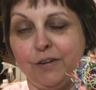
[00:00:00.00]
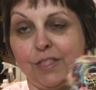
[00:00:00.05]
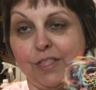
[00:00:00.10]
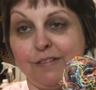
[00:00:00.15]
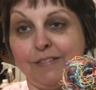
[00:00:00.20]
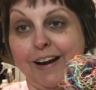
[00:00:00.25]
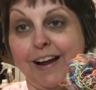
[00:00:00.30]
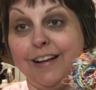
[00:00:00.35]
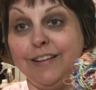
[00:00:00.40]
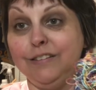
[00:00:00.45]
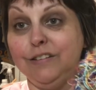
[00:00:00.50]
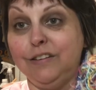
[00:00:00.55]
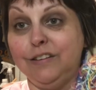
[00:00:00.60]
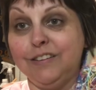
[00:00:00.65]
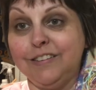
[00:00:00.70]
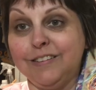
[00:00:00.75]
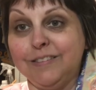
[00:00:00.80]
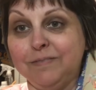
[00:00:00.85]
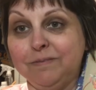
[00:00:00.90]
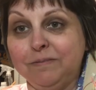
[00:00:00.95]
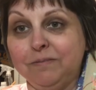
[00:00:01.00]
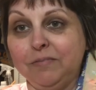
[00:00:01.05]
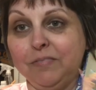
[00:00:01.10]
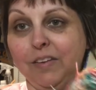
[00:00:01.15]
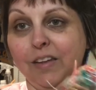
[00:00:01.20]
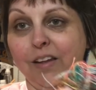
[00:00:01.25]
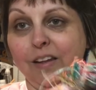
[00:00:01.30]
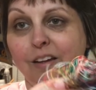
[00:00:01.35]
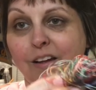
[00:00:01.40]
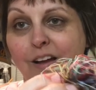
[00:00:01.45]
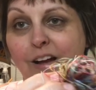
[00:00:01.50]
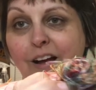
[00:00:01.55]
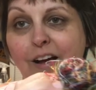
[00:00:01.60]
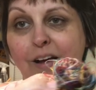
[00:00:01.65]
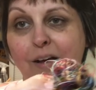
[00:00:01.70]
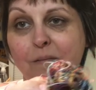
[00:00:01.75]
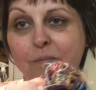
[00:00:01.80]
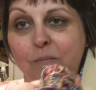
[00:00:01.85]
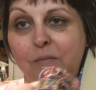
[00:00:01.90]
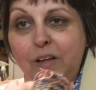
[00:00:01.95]
threads.
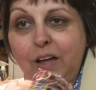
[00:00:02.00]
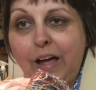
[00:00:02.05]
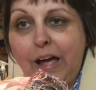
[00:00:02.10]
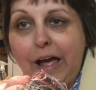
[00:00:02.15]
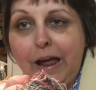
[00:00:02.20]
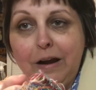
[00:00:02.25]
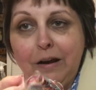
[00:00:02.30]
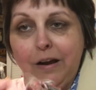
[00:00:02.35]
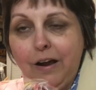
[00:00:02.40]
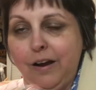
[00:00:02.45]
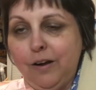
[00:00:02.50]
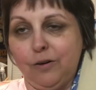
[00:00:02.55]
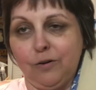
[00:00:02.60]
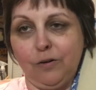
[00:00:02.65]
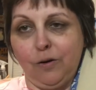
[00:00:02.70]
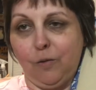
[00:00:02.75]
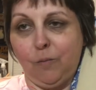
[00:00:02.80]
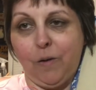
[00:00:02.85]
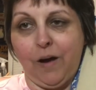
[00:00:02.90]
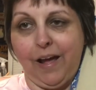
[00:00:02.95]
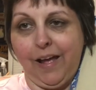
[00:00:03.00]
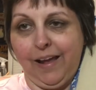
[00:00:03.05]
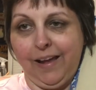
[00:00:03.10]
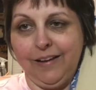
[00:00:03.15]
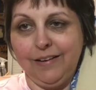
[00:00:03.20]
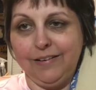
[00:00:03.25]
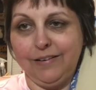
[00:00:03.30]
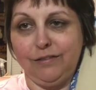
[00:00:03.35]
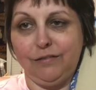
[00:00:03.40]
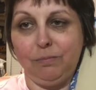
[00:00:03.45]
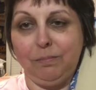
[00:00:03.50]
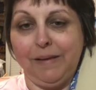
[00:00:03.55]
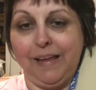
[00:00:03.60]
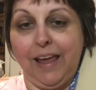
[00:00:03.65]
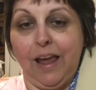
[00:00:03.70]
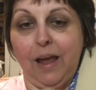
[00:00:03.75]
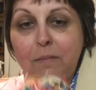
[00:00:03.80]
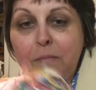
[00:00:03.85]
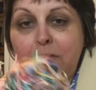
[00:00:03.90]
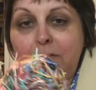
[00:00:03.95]
Um, I, I don't know why it just
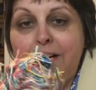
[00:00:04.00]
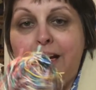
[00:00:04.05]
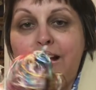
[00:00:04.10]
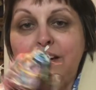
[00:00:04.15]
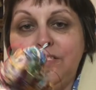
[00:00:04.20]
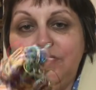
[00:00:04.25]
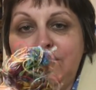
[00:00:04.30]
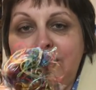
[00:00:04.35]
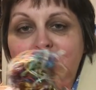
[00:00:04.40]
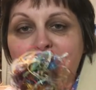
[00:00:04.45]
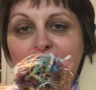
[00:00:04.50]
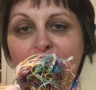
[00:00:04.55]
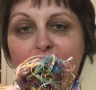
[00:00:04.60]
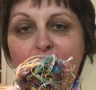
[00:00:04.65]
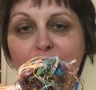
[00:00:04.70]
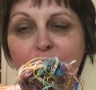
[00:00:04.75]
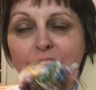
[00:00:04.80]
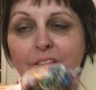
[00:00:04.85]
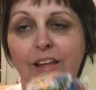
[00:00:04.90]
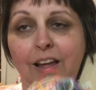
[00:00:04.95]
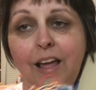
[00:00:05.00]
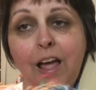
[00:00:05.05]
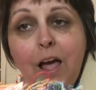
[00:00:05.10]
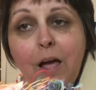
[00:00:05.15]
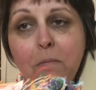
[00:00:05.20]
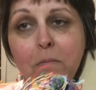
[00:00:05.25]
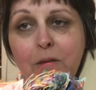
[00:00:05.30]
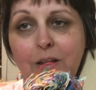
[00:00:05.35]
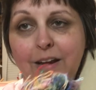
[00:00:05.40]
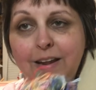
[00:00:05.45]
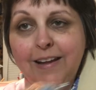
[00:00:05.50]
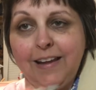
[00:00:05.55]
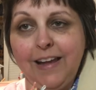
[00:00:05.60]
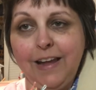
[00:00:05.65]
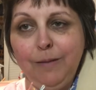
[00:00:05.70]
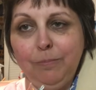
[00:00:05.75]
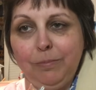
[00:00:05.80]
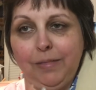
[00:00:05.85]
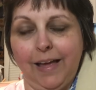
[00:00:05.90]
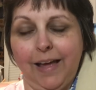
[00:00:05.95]
became a rat's nest, and I was like, I'm gonna
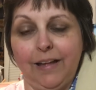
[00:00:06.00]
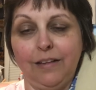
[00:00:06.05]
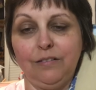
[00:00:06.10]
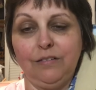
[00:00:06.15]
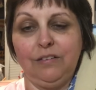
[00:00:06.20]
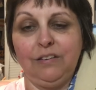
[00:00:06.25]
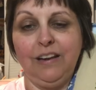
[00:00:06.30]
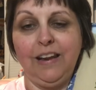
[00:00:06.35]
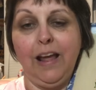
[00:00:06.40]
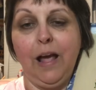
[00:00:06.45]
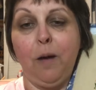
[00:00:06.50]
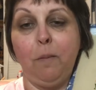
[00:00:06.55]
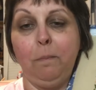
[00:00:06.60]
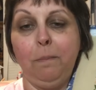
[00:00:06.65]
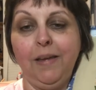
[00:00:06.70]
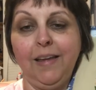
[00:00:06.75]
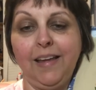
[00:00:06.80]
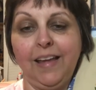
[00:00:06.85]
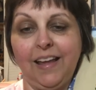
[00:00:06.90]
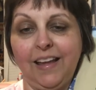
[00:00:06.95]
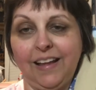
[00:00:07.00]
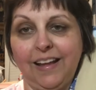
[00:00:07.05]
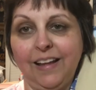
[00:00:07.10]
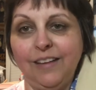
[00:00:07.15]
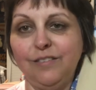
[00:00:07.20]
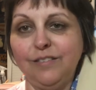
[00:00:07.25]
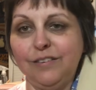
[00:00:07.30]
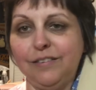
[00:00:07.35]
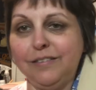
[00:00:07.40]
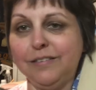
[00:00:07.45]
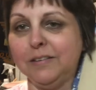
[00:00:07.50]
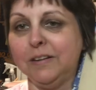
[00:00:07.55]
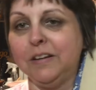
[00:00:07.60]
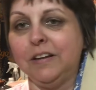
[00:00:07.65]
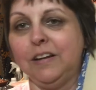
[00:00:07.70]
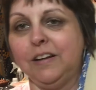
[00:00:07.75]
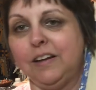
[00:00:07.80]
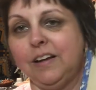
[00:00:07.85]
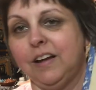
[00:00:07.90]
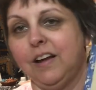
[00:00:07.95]
keep that. See how big it gets.
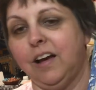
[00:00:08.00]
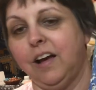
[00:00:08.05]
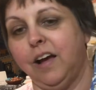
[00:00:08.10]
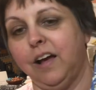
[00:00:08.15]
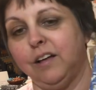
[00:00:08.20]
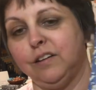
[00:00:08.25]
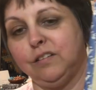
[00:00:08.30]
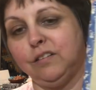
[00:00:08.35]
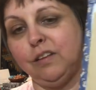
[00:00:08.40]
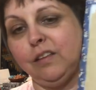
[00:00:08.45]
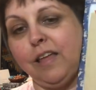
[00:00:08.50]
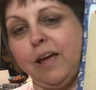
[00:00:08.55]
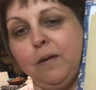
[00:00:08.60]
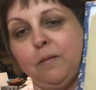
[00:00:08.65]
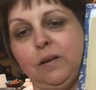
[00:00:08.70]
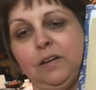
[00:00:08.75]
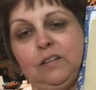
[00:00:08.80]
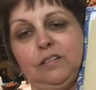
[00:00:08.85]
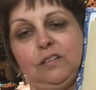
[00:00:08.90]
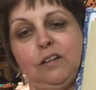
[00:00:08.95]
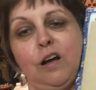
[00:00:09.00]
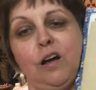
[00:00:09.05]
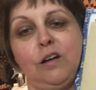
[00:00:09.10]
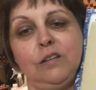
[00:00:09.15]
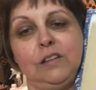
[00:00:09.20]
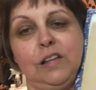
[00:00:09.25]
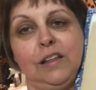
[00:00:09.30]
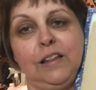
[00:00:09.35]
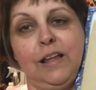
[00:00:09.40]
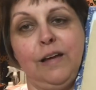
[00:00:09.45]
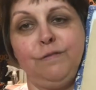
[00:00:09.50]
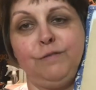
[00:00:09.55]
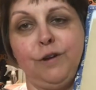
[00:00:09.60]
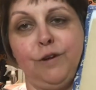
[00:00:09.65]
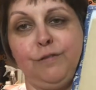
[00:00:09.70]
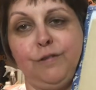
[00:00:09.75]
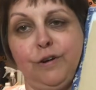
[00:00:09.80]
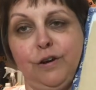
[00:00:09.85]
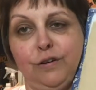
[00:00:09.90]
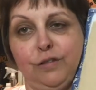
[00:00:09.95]
Uh, so that was all the
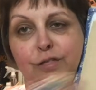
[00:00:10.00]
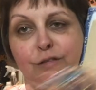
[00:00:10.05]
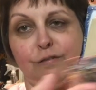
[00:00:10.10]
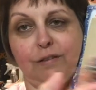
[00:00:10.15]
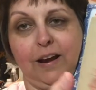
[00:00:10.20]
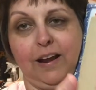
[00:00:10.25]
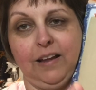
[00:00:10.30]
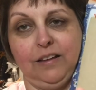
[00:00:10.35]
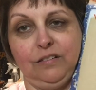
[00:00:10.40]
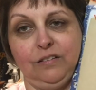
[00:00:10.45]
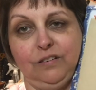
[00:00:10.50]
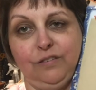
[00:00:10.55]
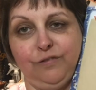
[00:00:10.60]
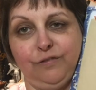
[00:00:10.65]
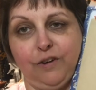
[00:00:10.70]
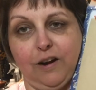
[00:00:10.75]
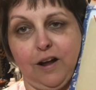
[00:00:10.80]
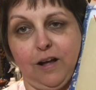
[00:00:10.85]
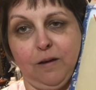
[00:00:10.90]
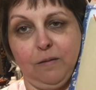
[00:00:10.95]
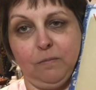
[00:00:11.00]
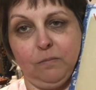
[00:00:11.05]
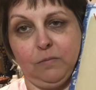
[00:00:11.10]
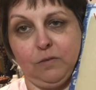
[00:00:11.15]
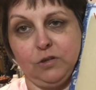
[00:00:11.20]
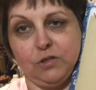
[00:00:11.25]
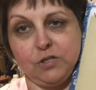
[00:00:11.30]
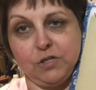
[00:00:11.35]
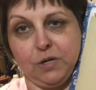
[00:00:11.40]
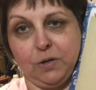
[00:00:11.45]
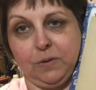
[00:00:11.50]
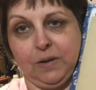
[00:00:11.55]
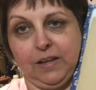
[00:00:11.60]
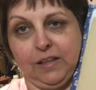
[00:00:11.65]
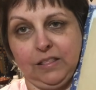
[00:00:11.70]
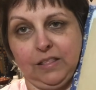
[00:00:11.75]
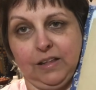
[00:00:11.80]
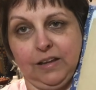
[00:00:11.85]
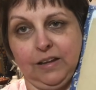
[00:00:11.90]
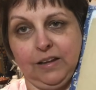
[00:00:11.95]
leftover threads from
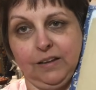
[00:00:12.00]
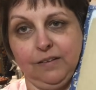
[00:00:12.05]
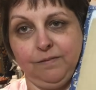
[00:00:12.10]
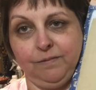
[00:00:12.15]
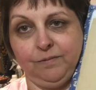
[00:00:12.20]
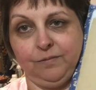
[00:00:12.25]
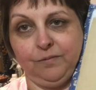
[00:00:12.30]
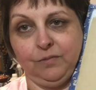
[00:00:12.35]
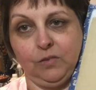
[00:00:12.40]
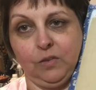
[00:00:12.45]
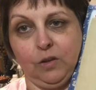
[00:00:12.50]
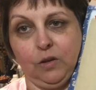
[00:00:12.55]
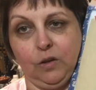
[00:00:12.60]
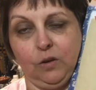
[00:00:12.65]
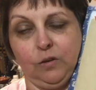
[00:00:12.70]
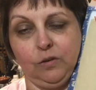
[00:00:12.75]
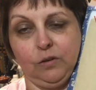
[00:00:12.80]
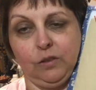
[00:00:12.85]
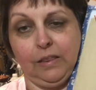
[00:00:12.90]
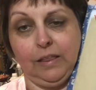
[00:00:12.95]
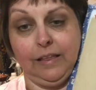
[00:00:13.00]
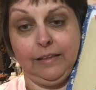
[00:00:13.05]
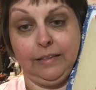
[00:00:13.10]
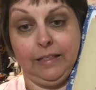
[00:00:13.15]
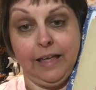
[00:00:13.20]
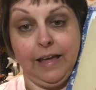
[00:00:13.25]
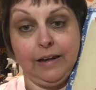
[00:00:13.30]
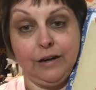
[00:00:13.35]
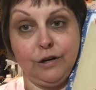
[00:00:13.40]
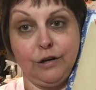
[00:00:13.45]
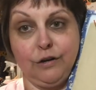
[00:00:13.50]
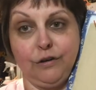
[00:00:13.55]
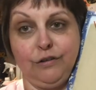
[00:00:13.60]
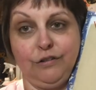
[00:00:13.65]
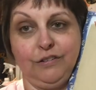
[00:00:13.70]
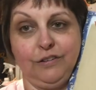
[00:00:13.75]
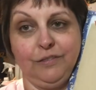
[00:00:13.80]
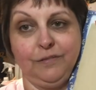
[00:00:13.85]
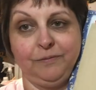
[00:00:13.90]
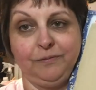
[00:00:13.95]
doing the letters.